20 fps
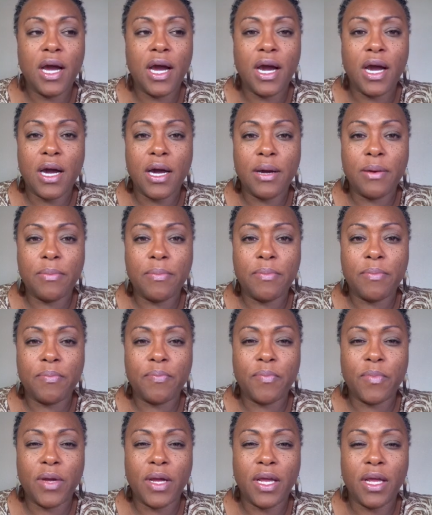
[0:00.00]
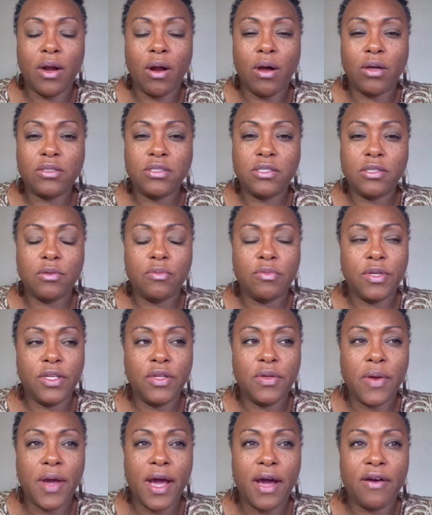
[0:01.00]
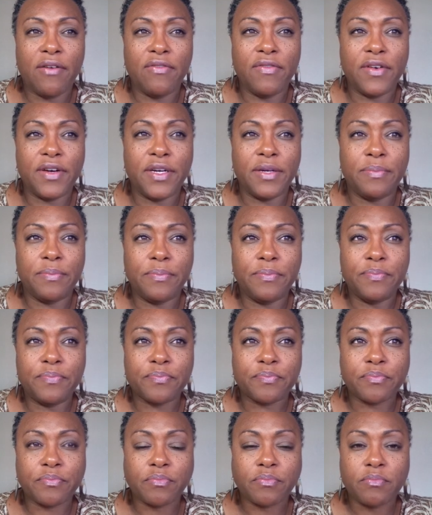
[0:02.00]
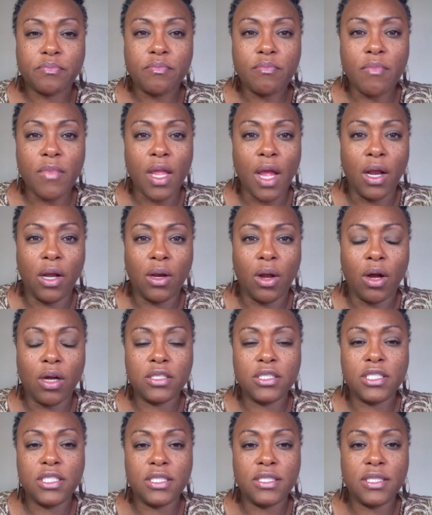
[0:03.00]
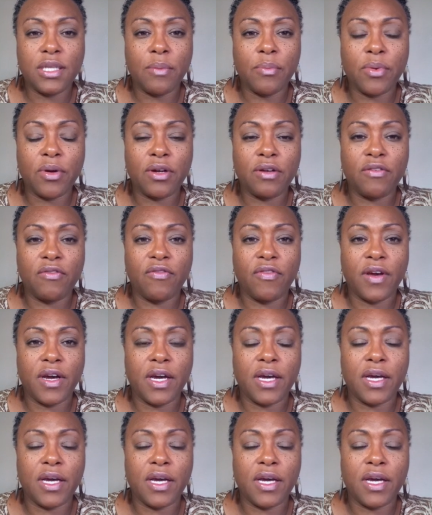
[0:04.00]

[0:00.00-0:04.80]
And also when you have a large number of